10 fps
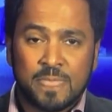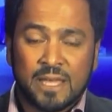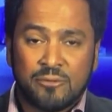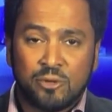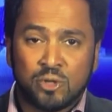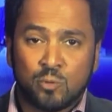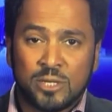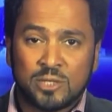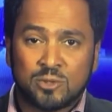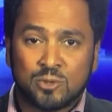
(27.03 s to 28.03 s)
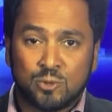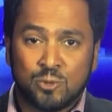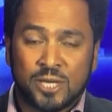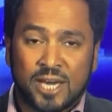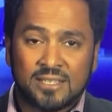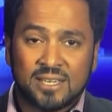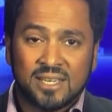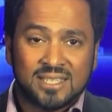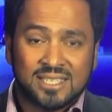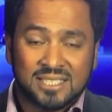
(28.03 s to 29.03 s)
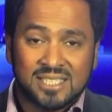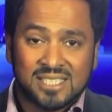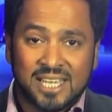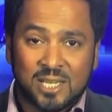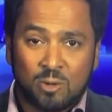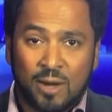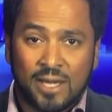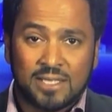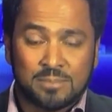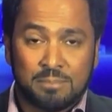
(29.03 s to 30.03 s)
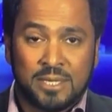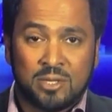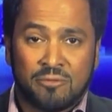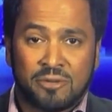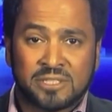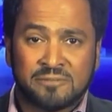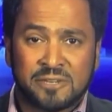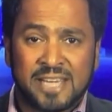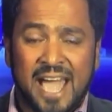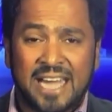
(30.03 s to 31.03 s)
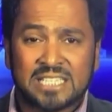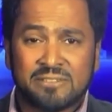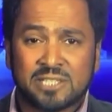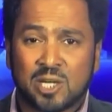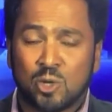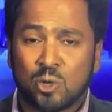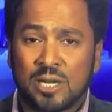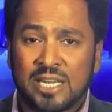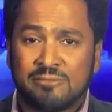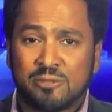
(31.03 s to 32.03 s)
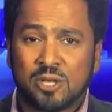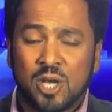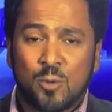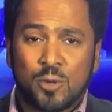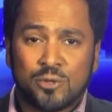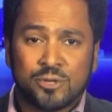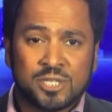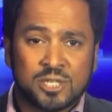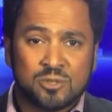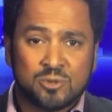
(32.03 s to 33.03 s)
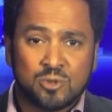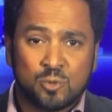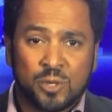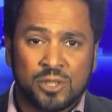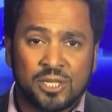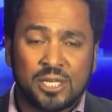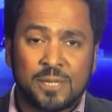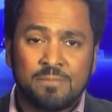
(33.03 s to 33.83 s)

If you're not willing to do that, then just stay quiet. Many of us are very active at our local level, whether it is to do with the